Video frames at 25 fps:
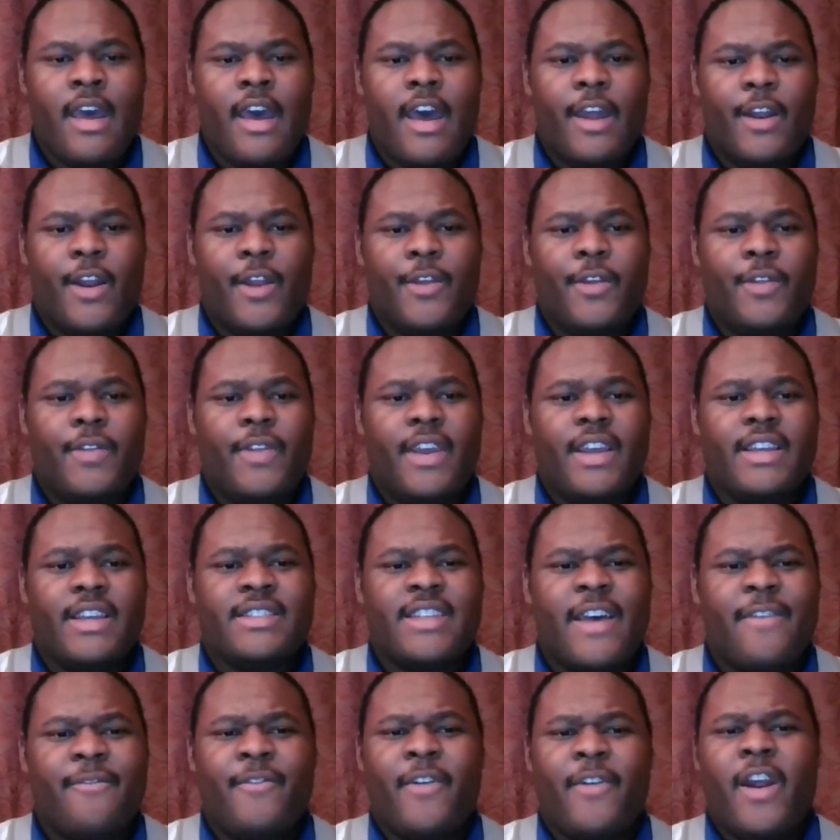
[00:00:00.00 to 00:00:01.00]
Another thing is
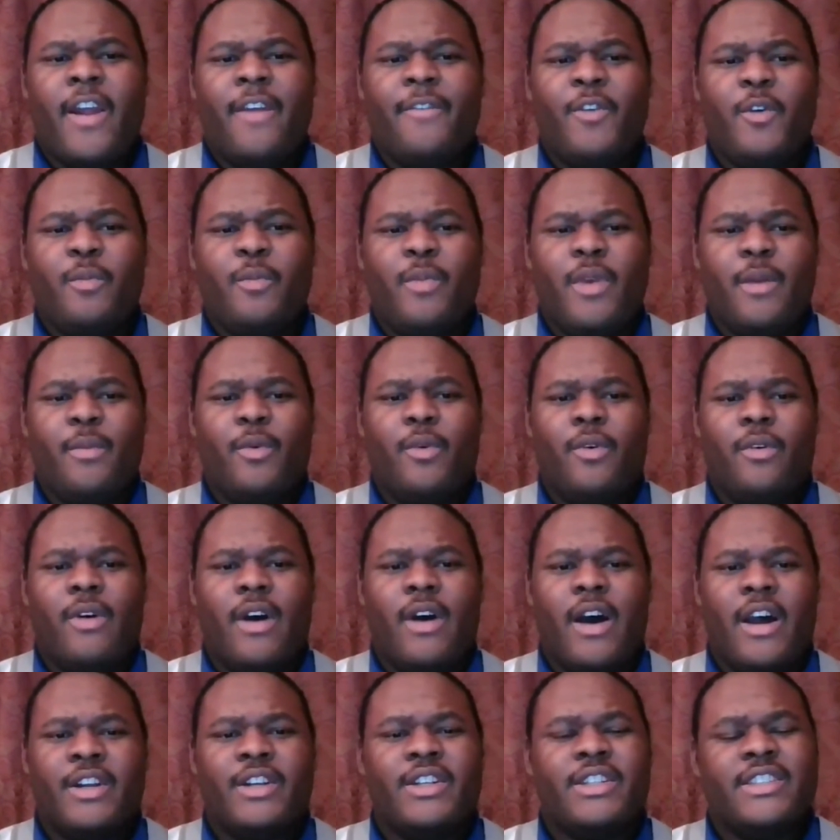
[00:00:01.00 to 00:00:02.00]
that very few people
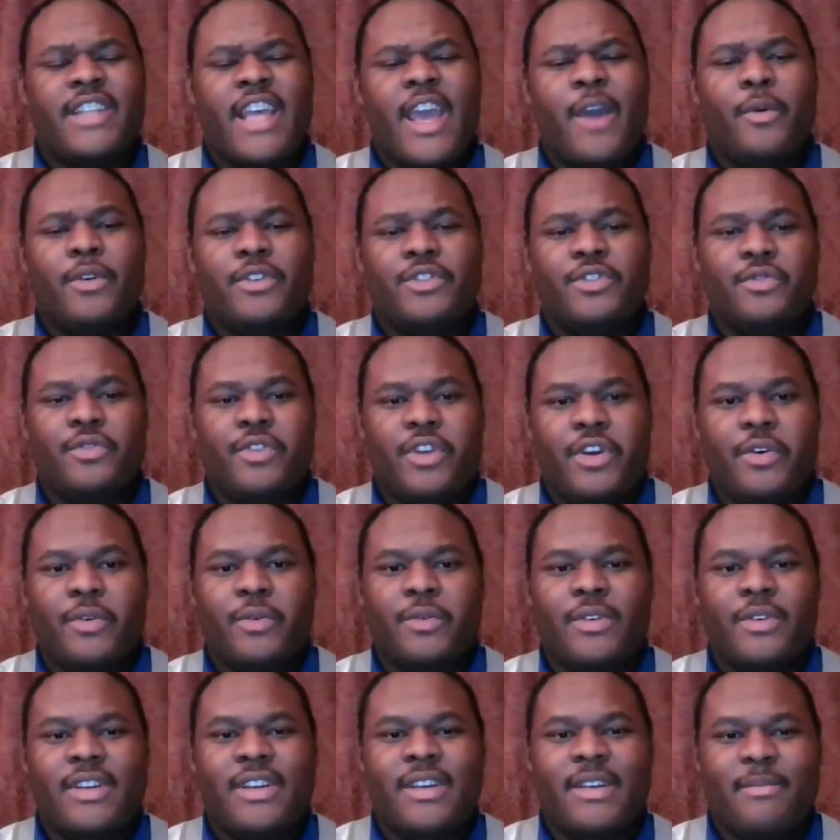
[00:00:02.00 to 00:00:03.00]
understand what you do.